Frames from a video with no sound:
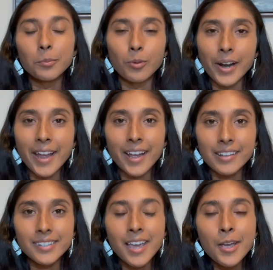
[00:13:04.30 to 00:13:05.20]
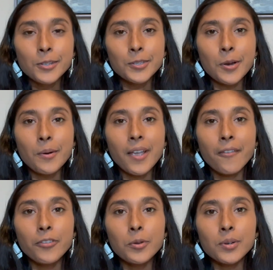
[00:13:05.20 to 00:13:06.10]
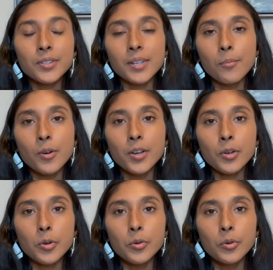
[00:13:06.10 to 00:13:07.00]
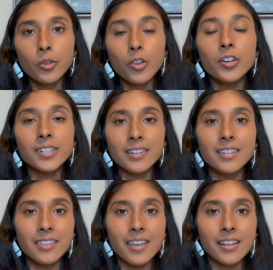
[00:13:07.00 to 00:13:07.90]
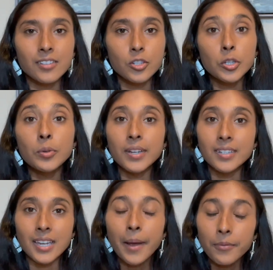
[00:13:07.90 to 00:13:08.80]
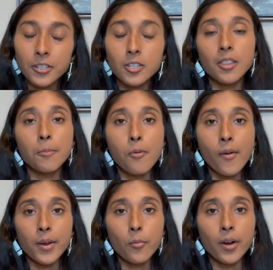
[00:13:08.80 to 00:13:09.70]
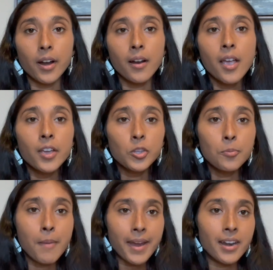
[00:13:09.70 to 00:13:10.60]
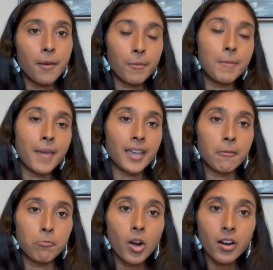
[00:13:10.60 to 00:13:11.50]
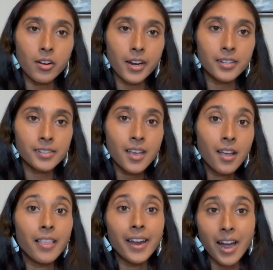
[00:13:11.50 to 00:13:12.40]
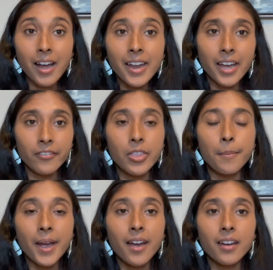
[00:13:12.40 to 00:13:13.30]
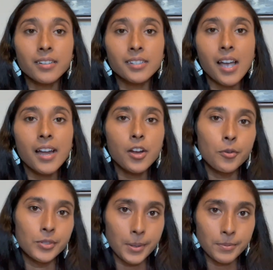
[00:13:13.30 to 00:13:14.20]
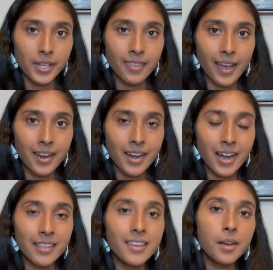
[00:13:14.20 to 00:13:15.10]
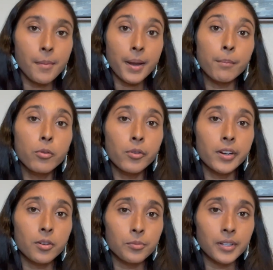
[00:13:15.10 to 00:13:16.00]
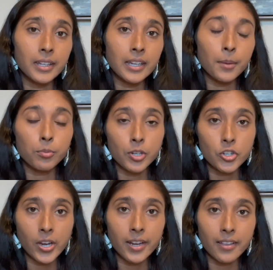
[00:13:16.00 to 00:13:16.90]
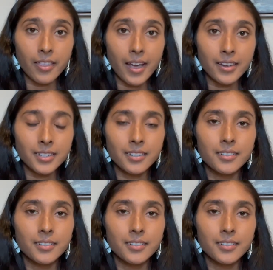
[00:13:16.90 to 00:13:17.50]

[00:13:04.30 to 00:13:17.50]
brags. So if you are someone who looks into things too in depth to the point where you may not be making progress, like I have in the past, I owned up to that. And I think my employer really appreciated that.